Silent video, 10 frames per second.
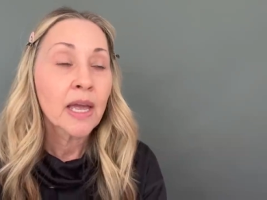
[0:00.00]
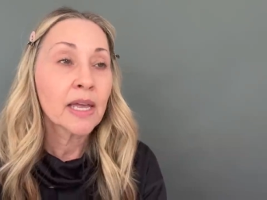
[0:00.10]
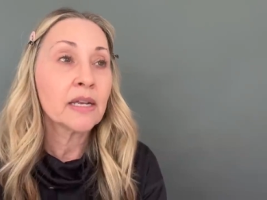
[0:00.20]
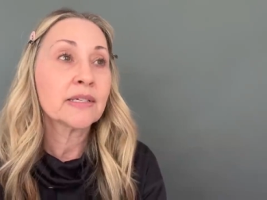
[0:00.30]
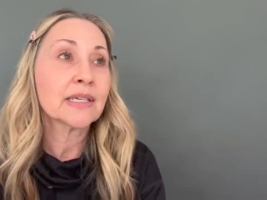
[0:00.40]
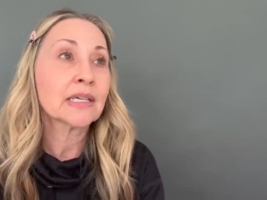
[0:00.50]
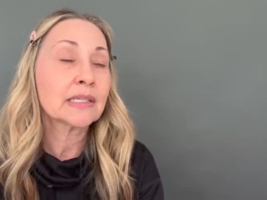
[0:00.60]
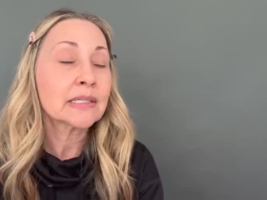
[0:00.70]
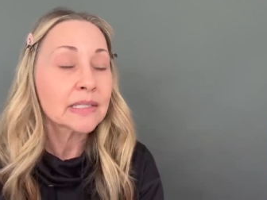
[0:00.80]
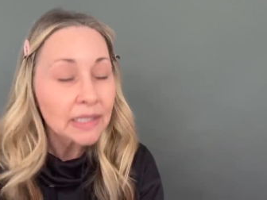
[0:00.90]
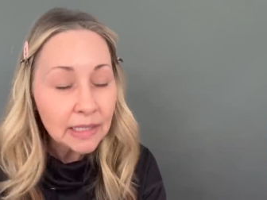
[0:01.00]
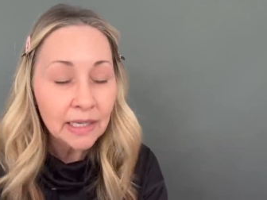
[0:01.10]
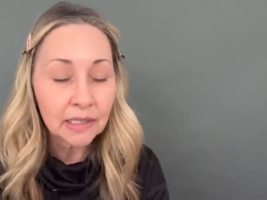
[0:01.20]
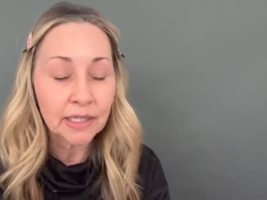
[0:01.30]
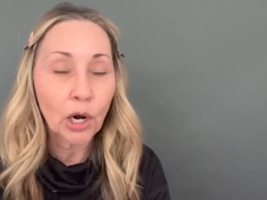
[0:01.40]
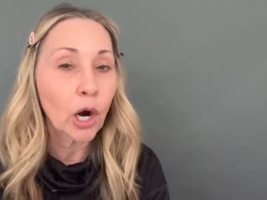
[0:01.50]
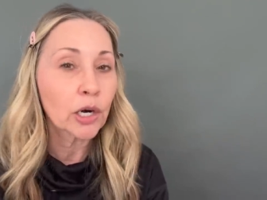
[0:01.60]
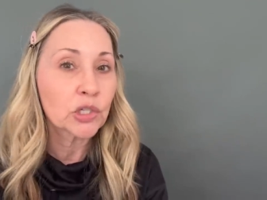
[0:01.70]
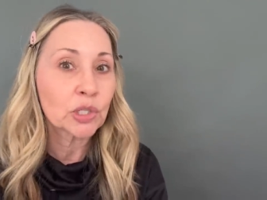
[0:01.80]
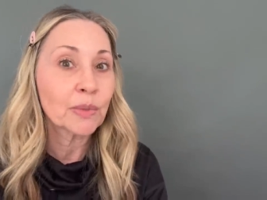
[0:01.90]
It is exceedingly
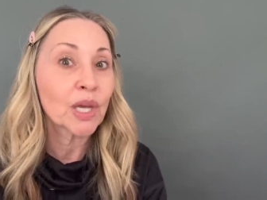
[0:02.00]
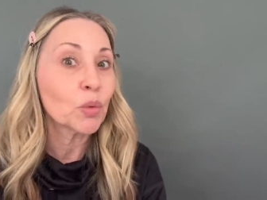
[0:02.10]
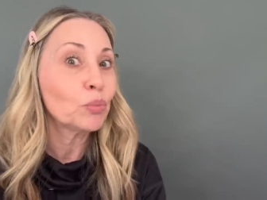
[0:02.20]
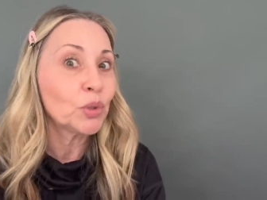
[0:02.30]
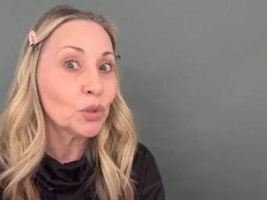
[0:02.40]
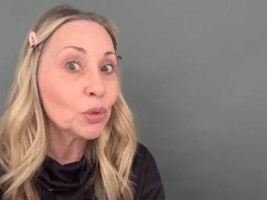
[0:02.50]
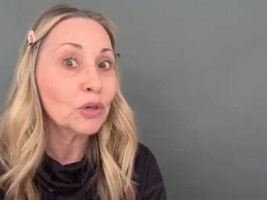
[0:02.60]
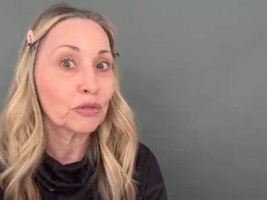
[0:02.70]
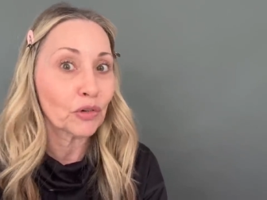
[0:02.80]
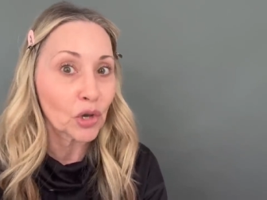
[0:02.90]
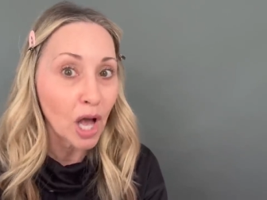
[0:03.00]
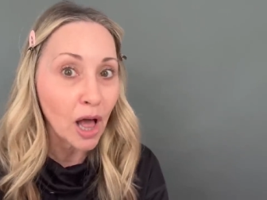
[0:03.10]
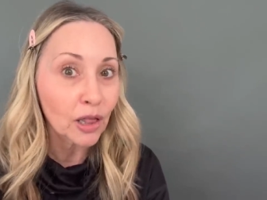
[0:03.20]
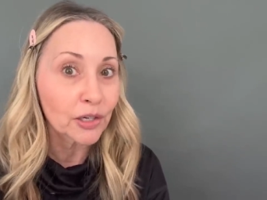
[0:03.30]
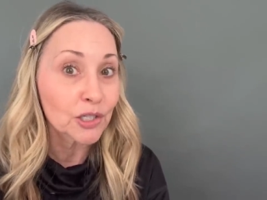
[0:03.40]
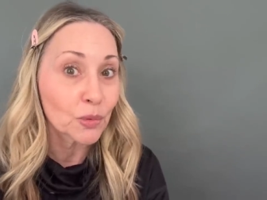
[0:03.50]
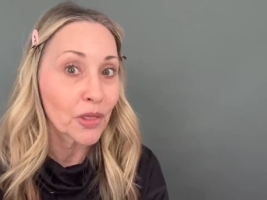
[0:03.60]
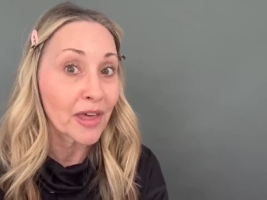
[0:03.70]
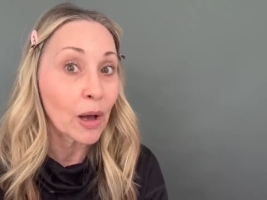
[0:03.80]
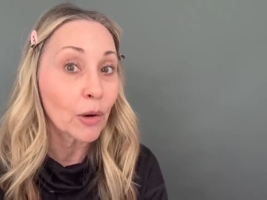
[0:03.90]
hard to make beautiful colors
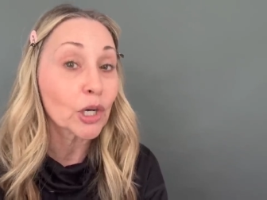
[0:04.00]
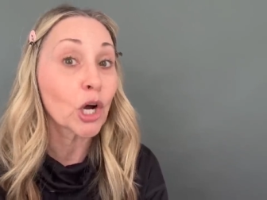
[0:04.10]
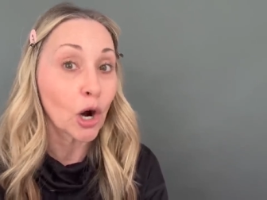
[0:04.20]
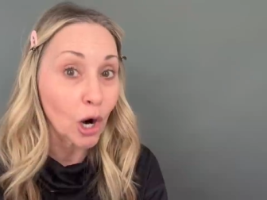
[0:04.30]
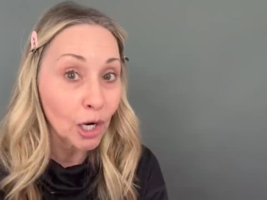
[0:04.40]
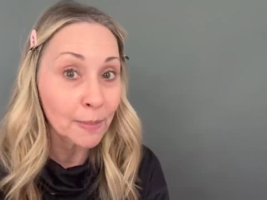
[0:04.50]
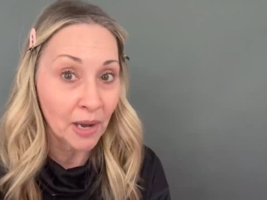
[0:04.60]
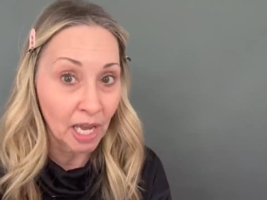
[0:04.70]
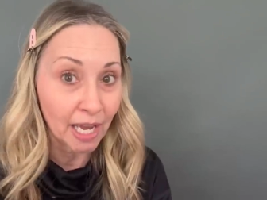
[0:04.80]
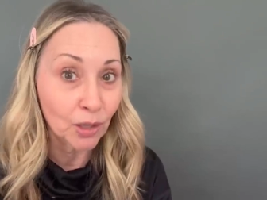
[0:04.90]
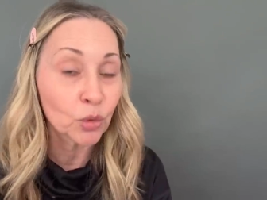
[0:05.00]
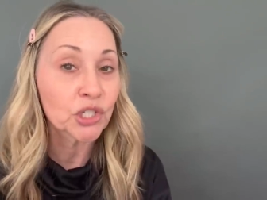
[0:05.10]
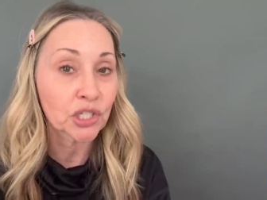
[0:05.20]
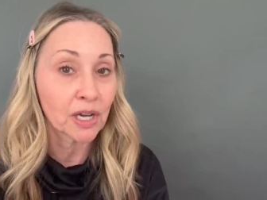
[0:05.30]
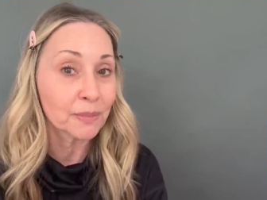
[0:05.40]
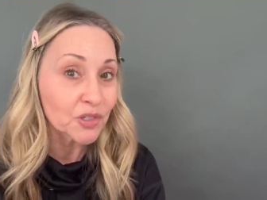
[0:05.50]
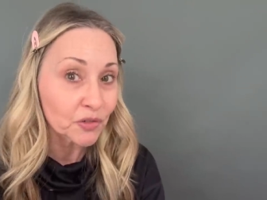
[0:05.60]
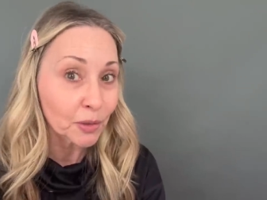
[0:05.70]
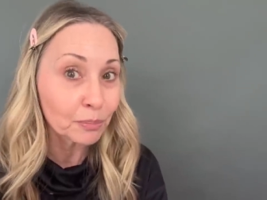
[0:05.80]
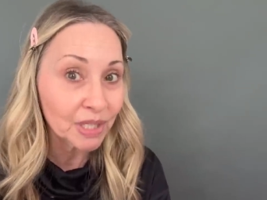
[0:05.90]
without carmine, which comes
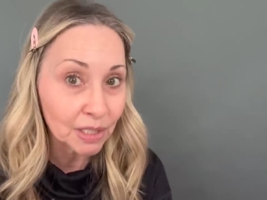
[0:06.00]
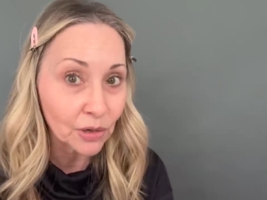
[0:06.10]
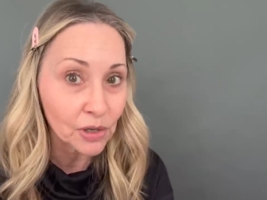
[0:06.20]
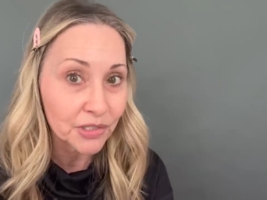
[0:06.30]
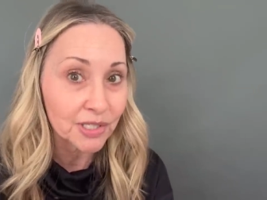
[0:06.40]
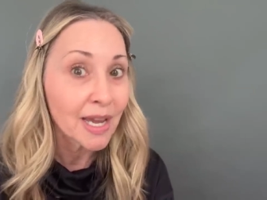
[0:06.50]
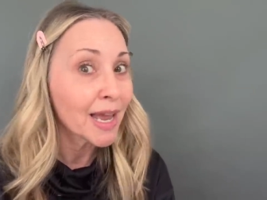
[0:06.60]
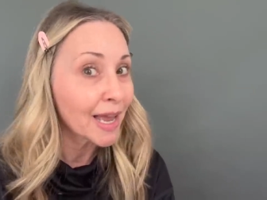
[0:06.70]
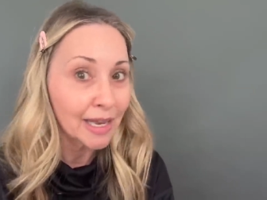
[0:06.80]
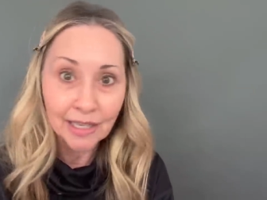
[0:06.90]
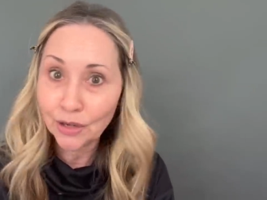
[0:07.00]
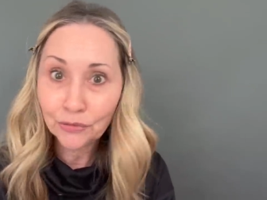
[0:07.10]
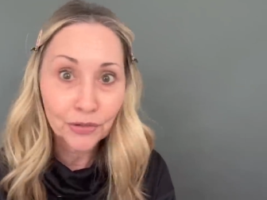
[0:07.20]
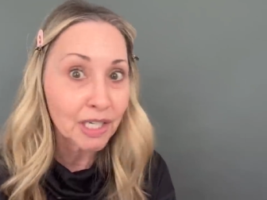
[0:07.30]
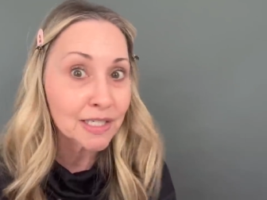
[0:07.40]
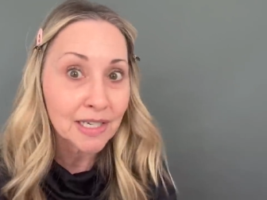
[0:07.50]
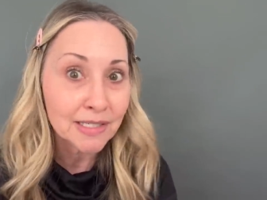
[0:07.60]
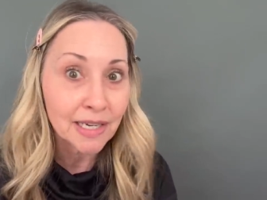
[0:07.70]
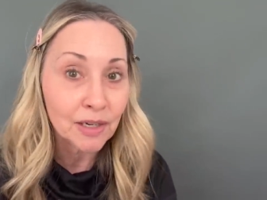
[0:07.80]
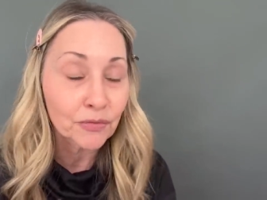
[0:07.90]
from beetles. And yet Vic
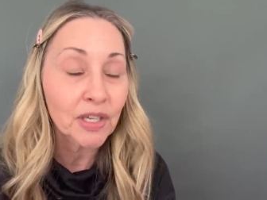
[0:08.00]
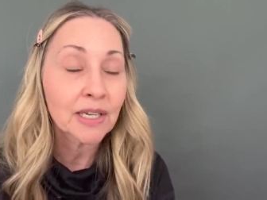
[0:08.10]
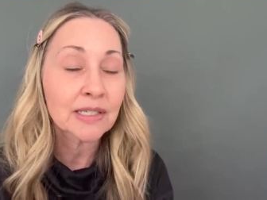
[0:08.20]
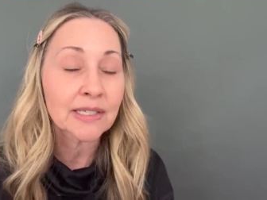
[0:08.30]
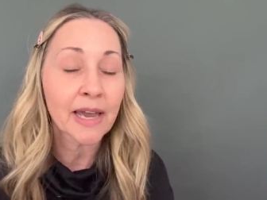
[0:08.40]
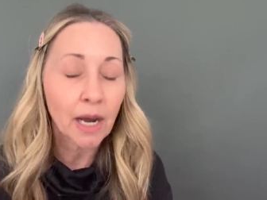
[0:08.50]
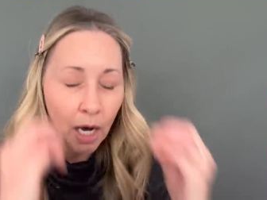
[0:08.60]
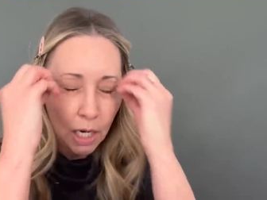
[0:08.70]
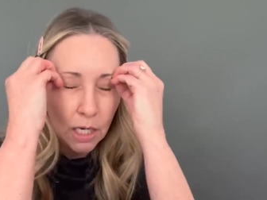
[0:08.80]
does it. Vic is like